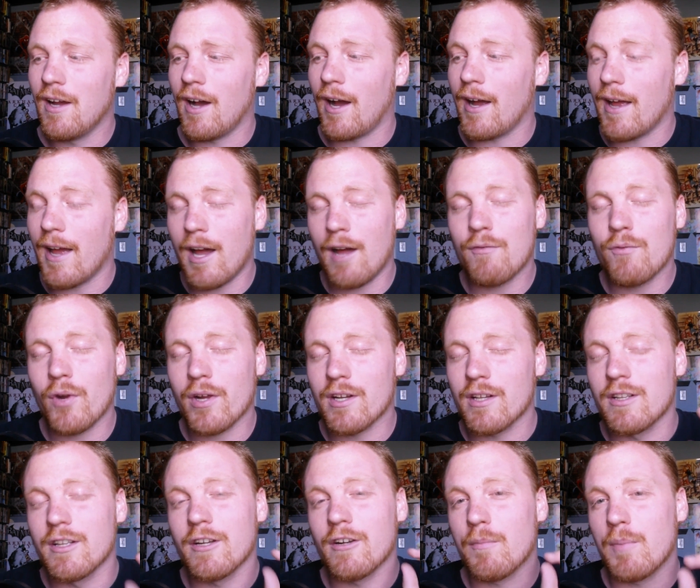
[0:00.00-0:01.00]
I have read
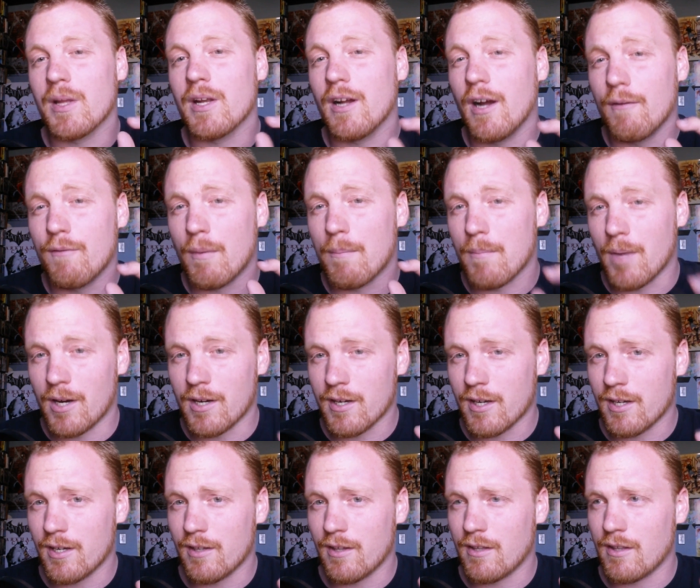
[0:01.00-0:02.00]
a little bit of a
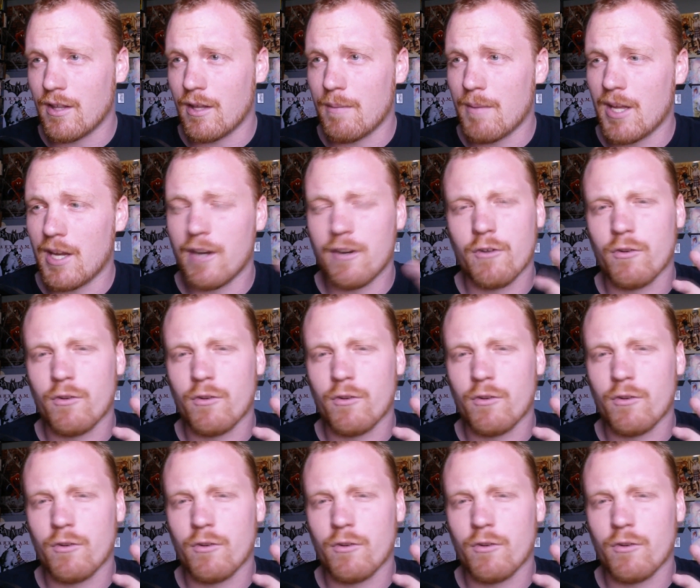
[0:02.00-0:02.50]
manga that they made,